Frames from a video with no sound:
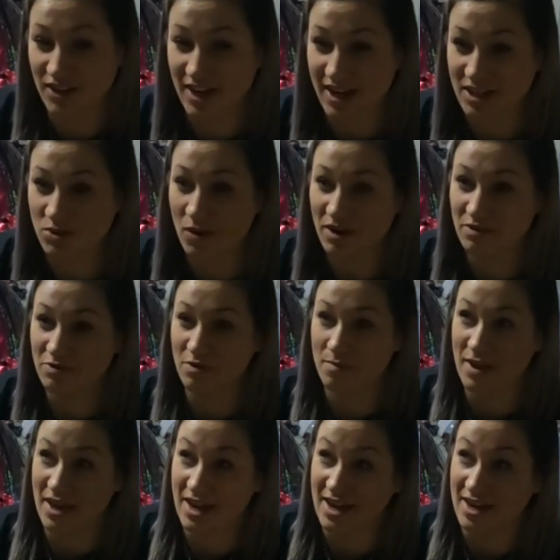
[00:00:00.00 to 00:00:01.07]
the next one for
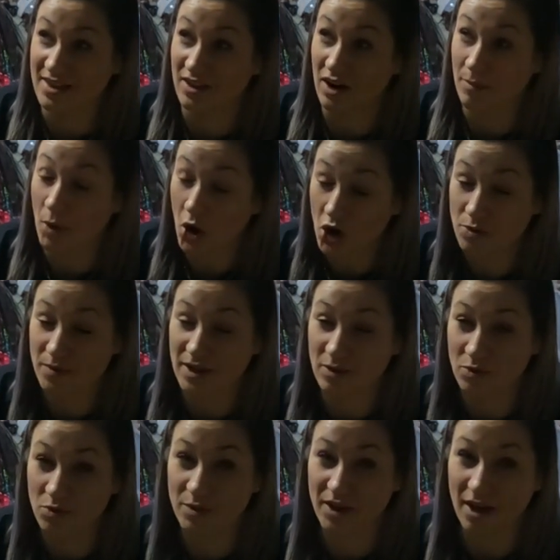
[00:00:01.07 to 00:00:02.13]
me that I'm hoping
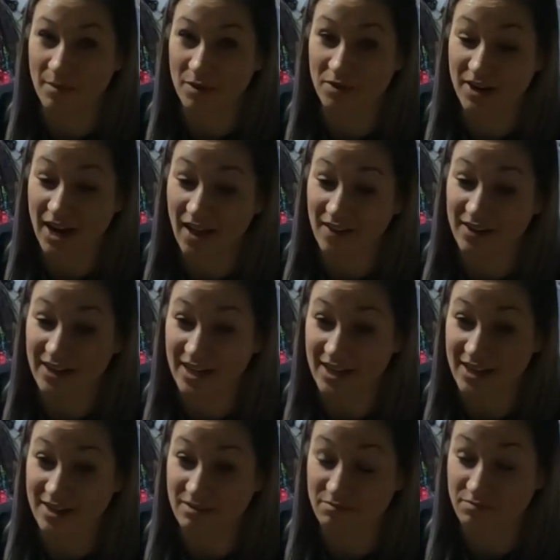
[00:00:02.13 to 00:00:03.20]
will become a
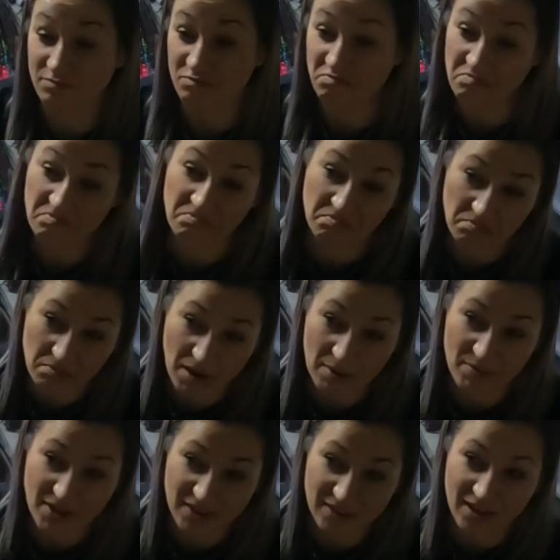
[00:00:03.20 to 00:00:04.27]
reality
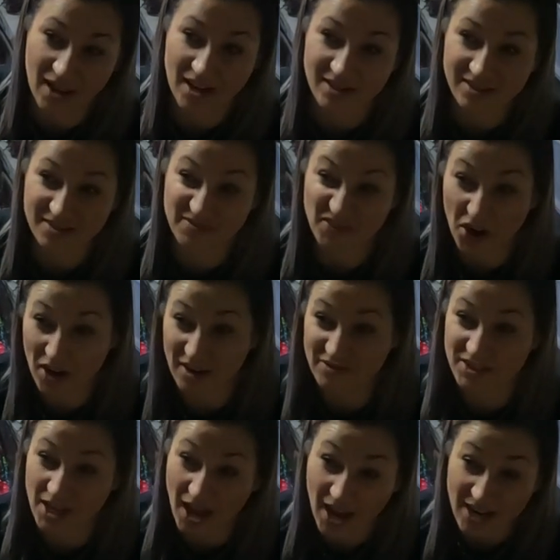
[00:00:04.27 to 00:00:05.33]
maybe in the next
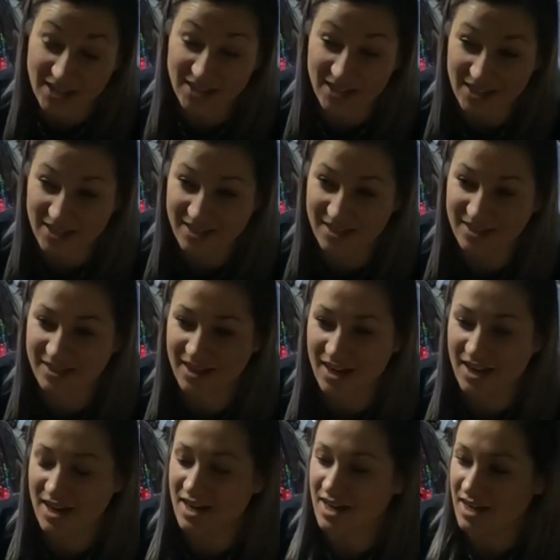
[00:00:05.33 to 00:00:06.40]
5 to 8 years
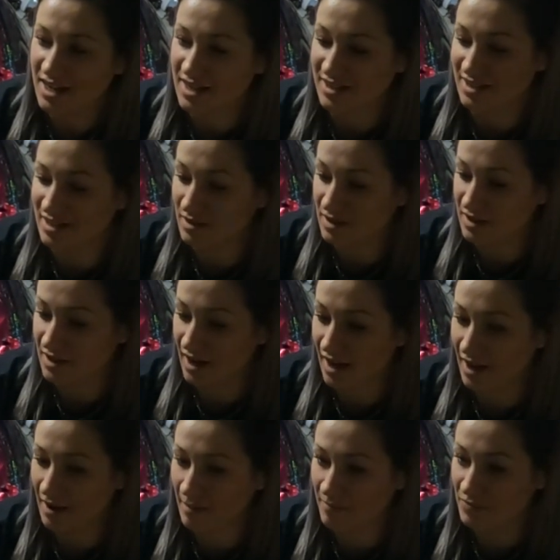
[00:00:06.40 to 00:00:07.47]
is to
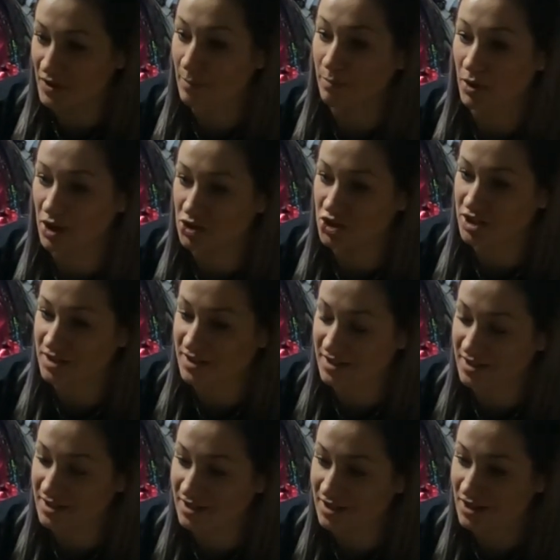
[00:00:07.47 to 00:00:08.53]

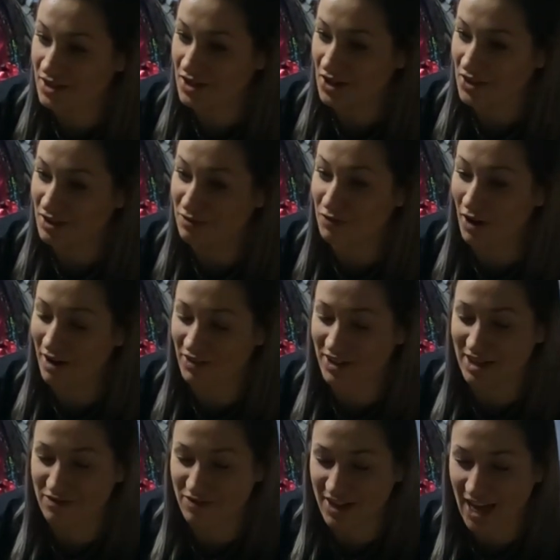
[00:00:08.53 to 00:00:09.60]
purchase the
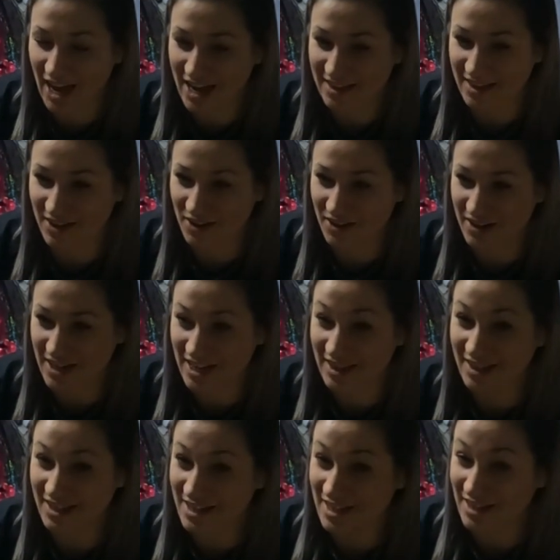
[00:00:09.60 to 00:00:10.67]
5-litre V8 that are
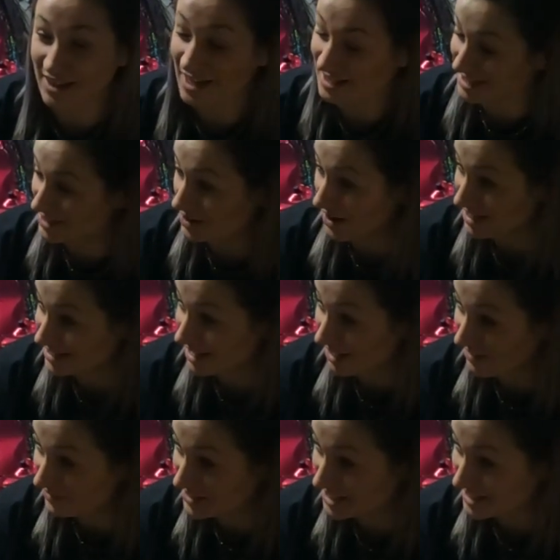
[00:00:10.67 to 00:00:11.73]
in the Lexus
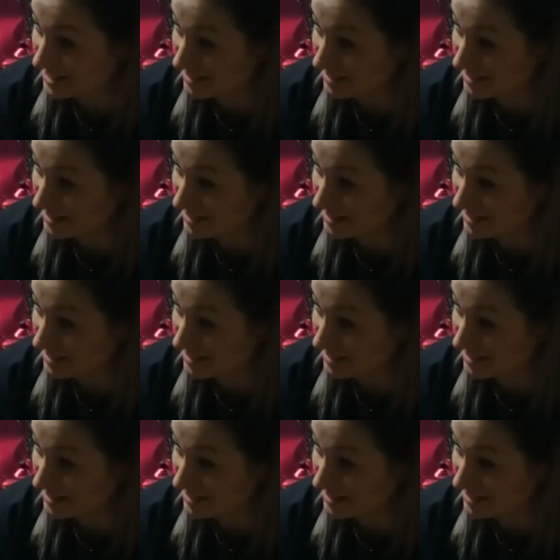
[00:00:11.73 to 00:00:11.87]
ISFs.